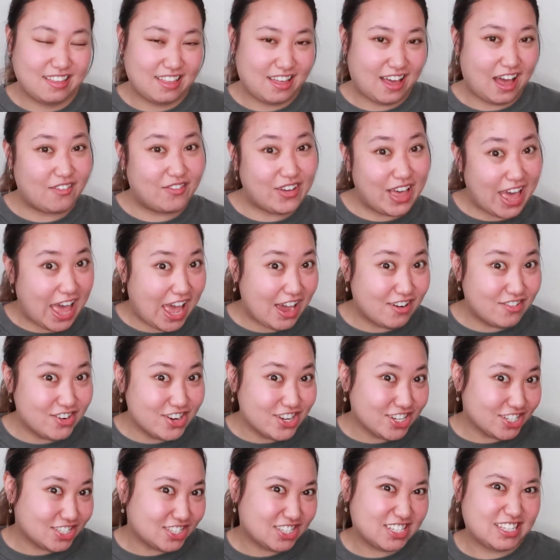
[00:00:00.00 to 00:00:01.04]
other
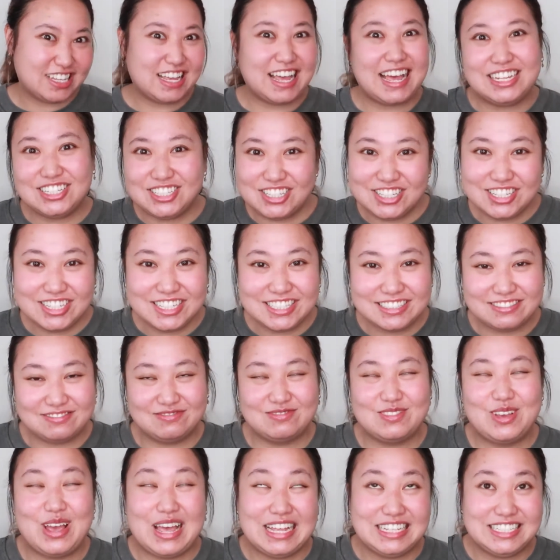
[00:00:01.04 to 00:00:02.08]
areas, as you
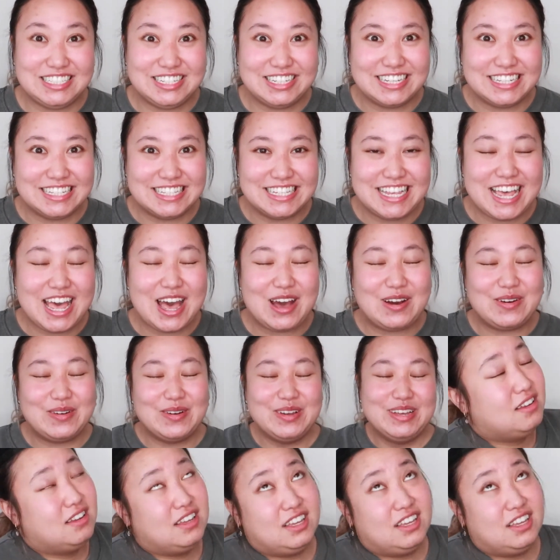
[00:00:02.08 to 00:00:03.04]
can tell.